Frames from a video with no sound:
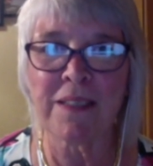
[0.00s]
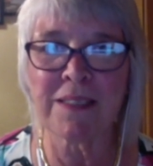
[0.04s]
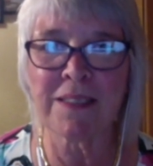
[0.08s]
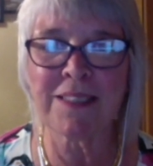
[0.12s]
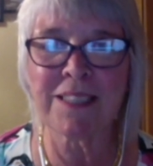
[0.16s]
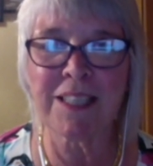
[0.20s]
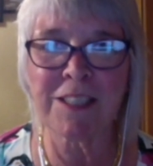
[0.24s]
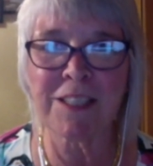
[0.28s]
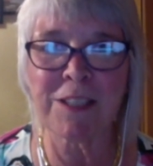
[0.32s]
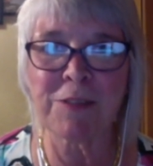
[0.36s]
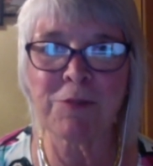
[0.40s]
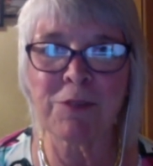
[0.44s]

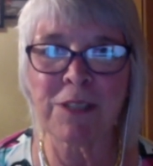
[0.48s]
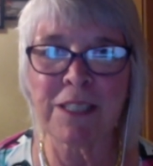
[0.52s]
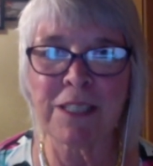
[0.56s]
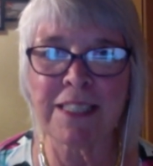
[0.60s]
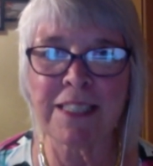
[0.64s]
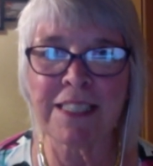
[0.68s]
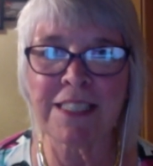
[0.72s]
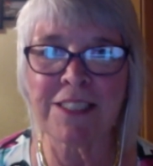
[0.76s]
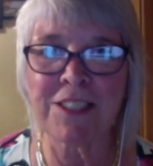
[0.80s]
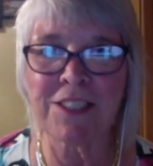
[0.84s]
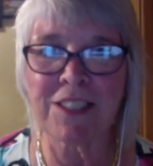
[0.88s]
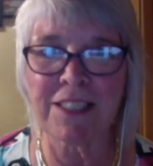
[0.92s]
study
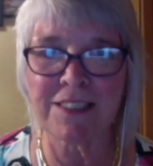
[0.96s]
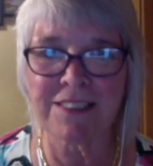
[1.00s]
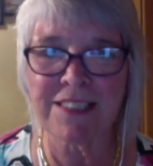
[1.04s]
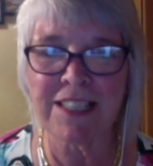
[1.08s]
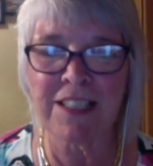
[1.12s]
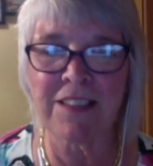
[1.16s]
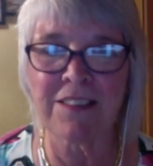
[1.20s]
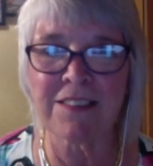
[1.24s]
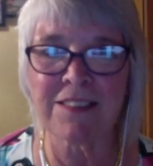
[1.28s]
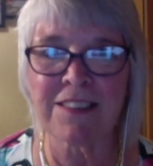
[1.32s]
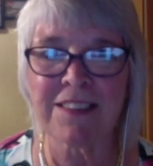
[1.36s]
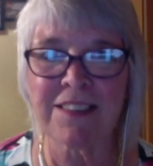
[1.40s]
really
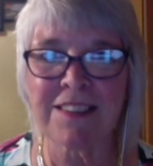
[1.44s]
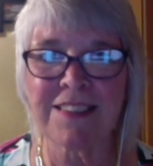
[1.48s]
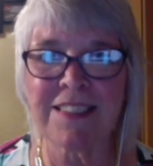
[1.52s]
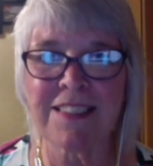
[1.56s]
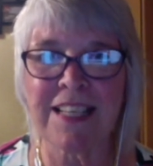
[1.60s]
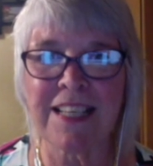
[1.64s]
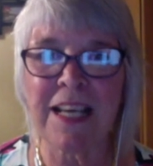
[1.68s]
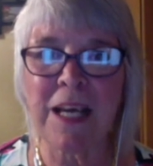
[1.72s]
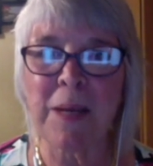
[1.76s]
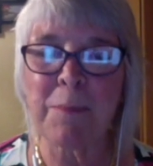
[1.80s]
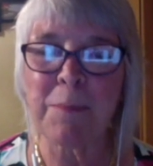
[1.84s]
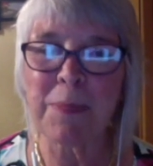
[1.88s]
tells us,
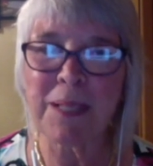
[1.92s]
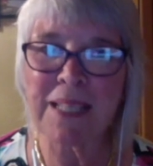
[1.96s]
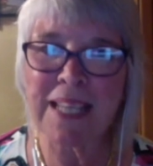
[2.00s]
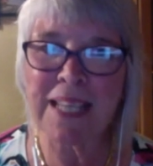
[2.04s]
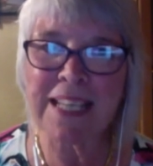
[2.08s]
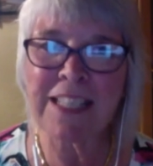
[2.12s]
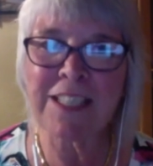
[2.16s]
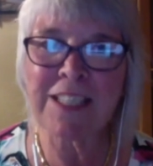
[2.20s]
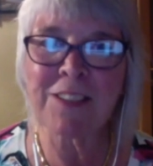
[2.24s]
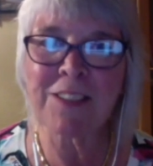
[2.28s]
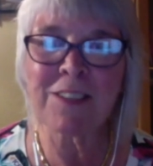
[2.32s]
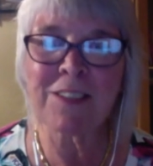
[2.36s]

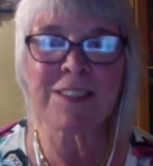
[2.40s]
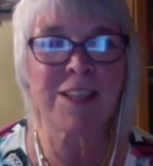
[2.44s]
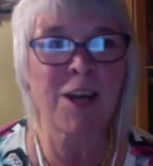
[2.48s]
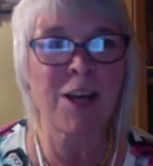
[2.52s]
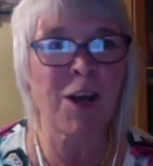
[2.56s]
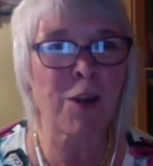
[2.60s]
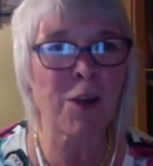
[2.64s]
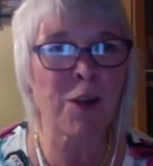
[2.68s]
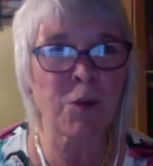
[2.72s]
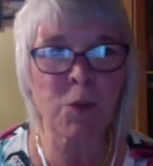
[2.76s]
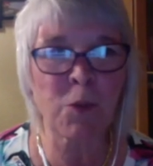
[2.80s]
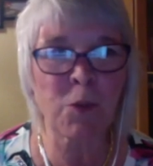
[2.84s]
millennials
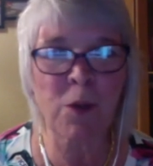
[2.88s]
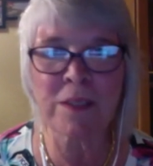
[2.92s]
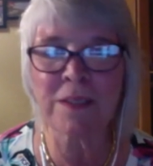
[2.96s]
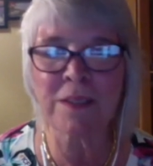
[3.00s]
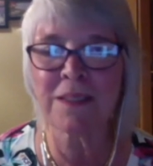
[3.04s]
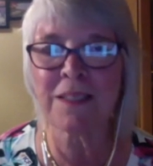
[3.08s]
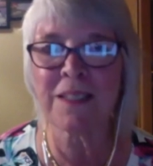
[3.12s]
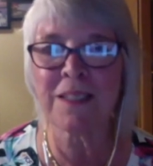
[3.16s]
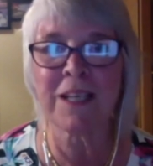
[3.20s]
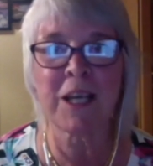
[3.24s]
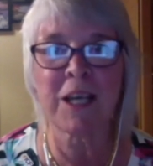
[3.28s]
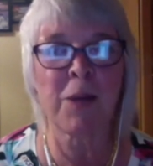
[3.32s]
are the ones
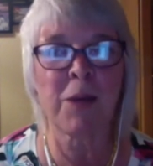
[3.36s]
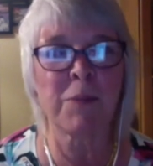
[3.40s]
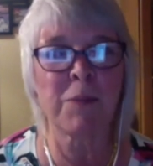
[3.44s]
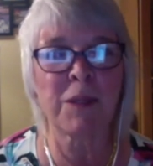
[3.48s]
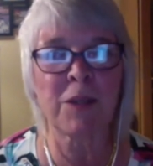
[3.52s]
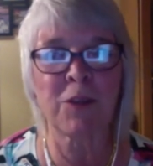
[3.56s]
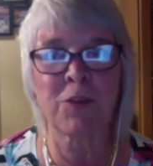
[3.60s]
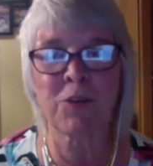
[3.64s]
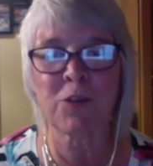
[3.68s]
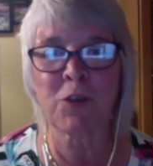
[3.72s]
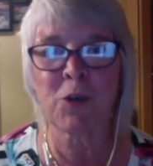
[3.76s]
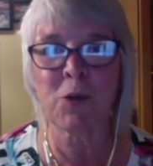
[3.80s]
that are coming
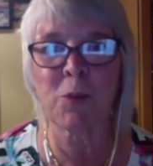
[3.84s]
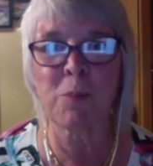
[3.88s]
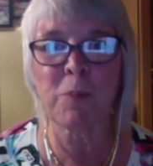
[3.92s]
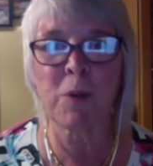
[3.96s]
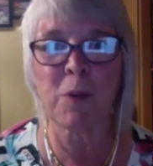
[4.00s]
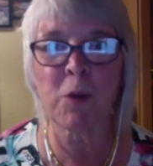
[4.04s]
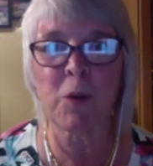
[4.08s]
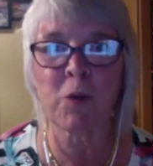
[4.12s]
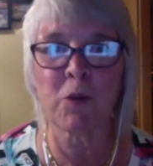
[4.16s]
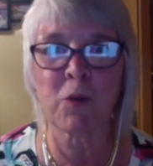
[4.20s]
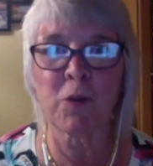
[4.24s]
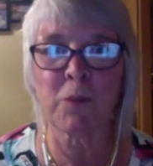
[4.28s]
through,
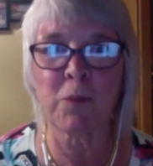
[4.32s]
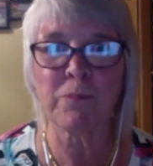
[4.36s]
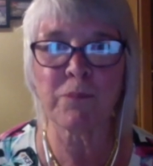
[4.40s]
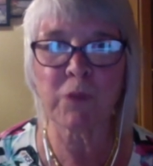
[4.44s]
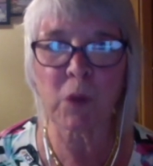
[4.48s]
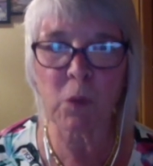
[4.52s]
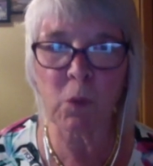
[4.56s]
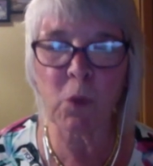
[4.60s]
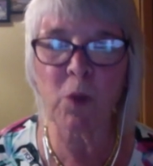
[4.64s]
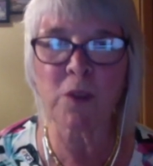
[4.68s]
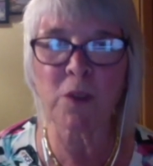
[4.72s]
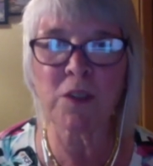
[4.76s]
both
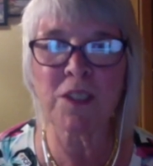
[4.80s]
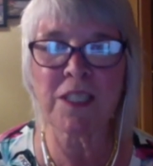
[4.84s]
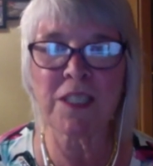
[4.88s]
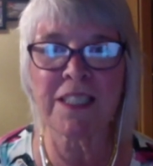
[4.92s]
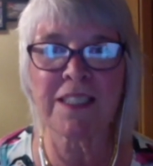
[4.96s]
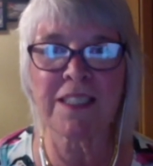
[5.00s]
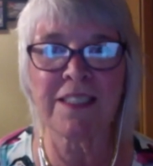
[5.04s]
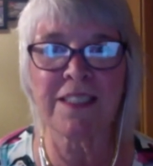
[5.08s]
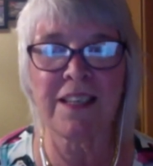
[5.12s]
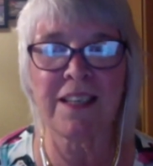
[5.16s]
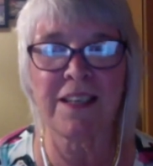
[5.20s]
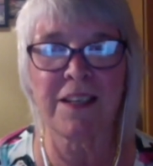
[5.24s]

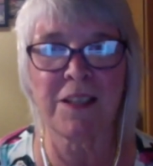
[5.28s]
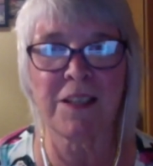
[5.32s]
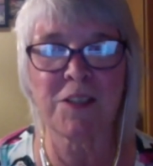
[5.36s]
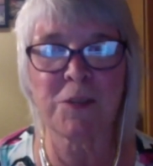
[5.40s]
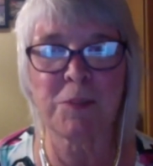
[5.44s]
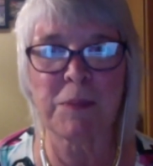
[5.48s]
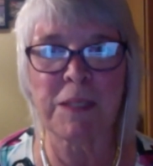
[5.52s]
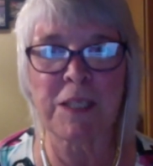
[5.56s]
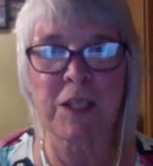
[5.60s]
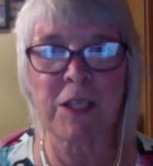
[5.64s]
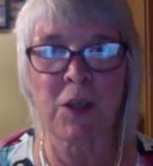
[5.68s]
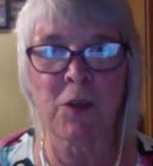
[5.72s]
wanting to
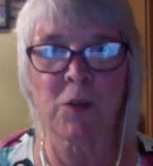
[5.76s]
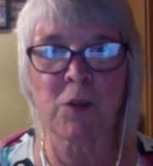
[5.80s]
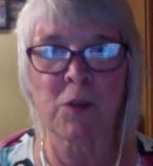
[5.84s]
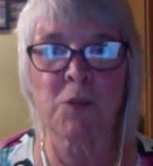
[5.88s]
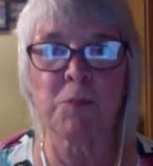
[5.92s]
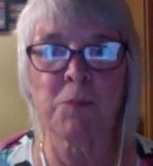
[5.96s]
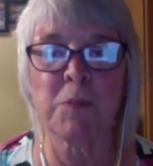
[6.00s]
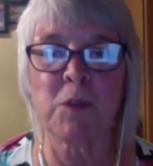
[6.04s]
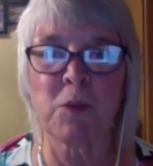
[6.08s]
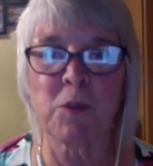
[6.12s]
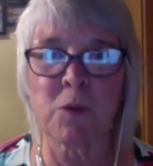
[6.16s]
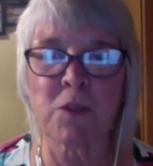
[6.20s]
be coached,
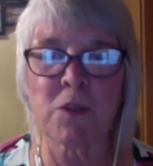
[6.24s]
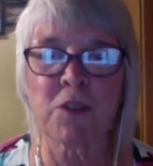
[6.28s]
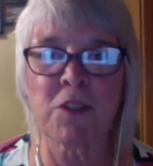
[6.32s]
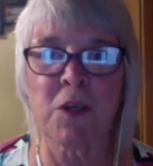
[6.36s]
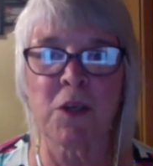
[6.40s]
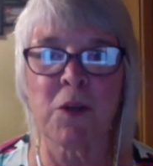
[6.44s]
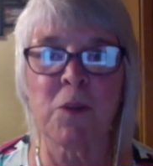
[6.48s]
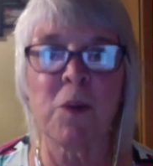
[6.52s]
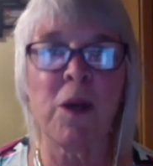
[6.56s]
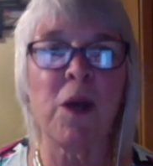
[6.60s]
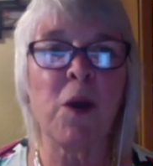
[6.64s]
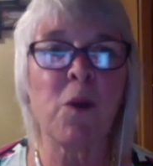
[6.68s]
but
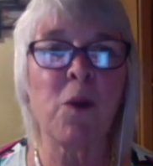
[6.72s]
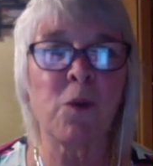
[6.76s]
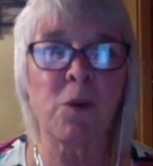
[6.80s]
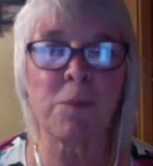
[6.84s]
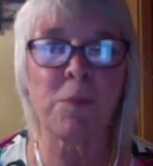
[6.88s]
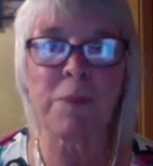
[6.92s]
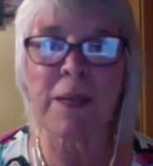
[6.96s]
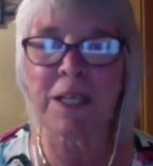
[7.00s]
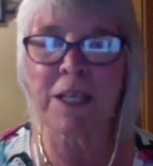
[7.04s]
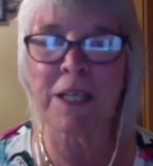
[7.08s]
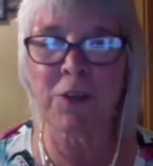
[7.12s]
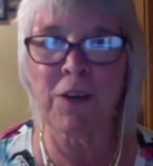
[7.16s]
also will
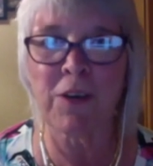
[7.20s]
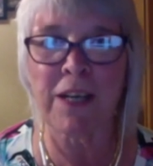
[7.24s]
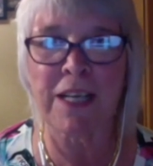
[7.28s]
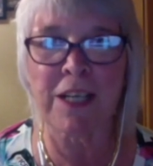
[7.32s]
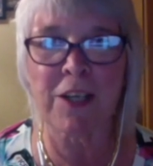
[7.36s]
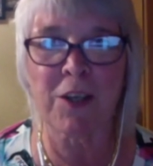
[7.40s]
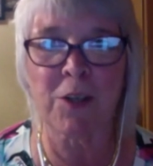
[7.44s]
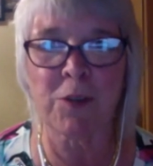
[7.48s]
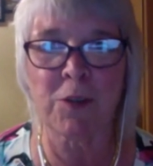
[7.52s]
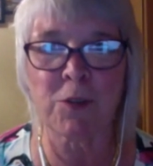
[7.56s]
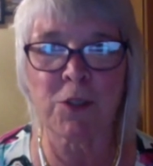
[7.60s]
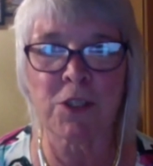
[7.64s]
make great
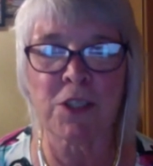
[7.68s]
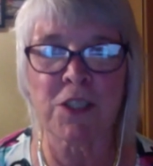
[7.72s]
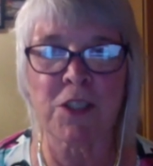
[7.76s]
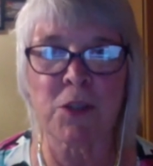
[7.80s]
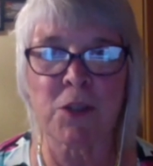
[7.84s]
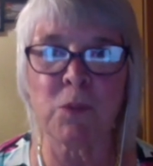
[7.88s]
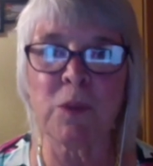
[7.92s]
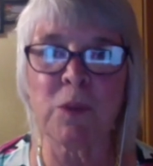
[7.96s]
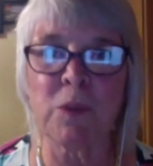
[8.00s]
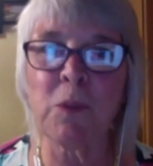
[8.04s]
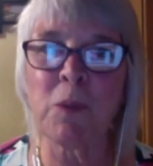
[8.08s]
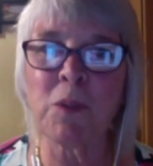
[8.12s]
coaches.
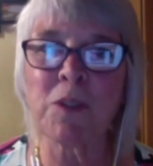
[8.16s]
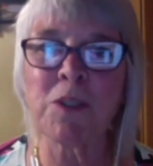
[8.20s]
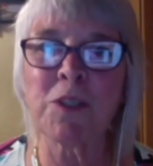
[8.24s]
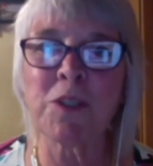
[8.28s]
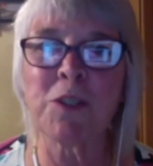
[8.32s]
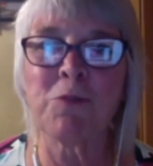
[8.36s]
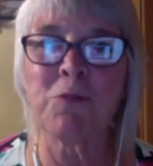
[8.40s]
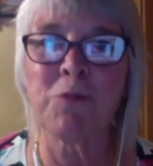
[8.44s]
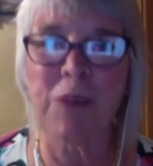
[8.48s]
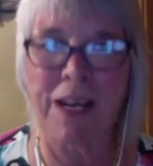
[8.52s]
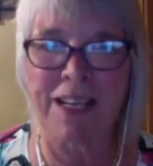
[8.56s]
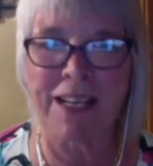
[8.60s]
And we wanted to
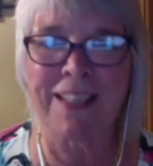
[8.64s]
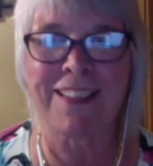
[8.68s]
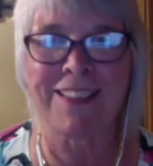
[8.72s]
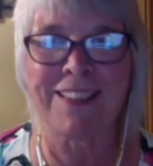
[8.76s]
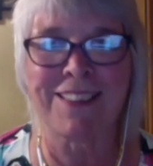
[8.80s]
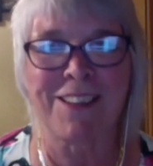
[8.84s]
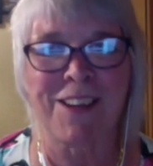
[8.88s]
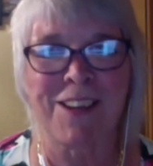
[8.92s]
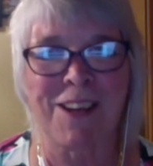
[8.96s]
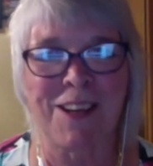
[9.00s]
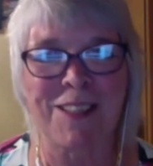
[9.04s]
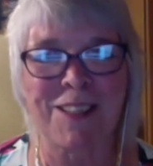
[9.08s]

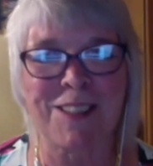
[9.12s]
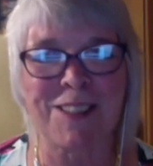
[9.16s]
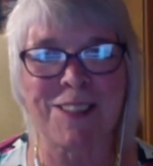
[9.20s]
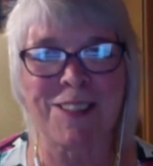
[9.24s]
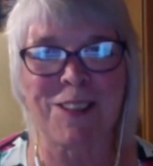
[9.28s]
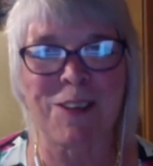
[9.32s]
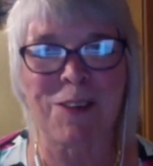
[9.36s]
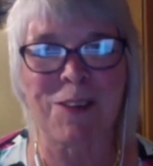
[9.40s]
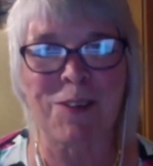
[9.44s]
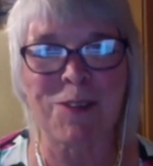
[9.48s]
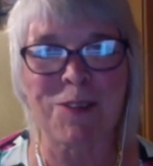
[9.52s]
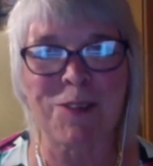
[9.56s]
recognize
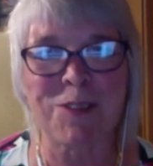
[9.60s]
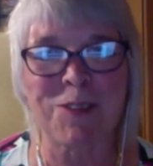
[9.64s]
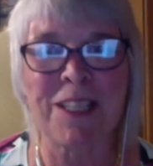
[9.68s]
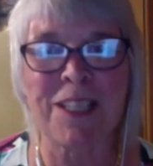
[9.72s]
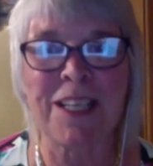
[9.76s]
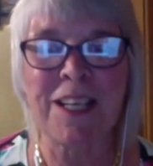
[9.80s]
those.